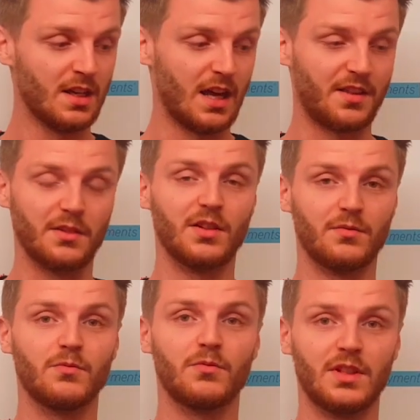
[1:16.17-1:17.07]
I think
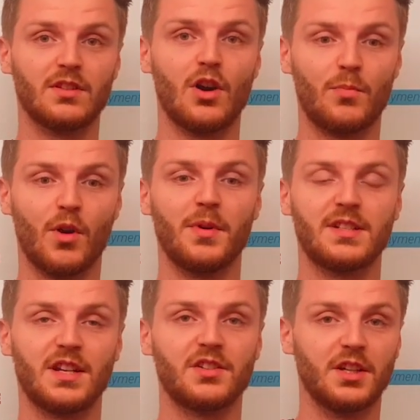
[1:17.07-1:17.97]
there's a lot of promise
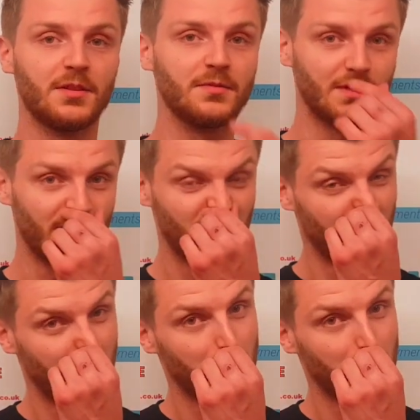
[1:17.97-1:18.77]
next year, definitely.